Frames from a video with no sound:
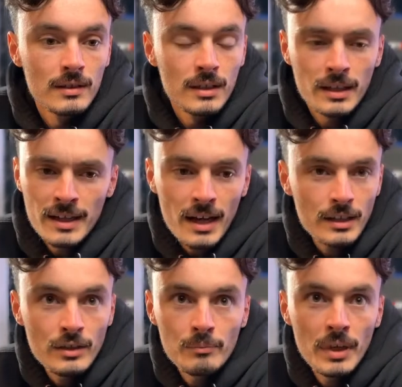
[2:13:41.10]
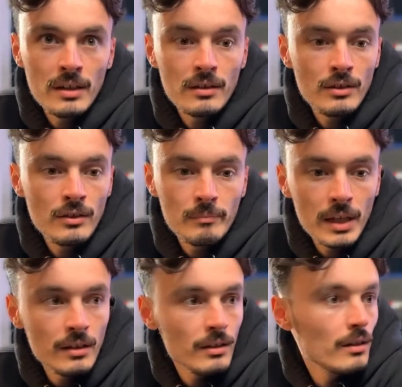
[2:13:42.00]
Kat, you've
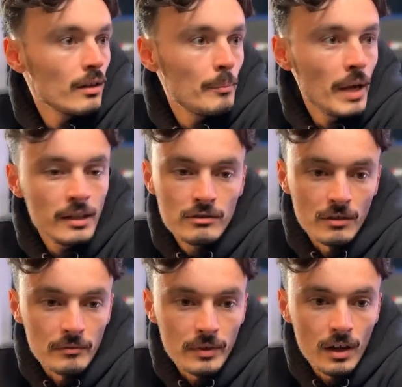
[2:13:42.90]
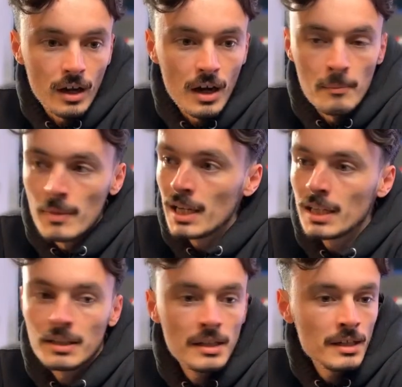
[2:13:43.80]
been a patron for like a
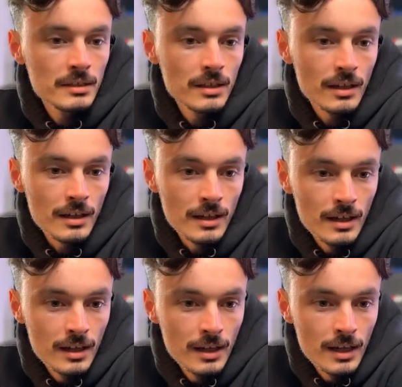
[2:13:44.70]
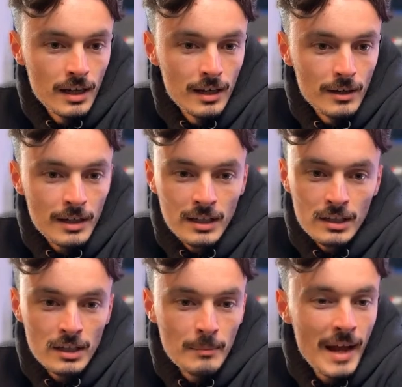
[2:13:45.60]
million years. Like, you ain't
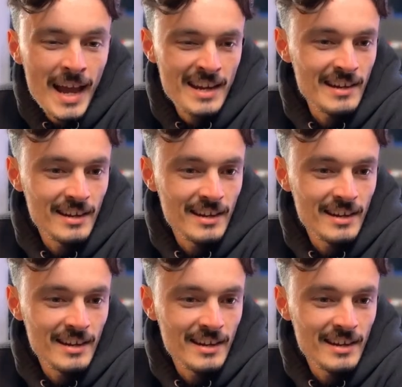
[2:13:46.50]
done number 8.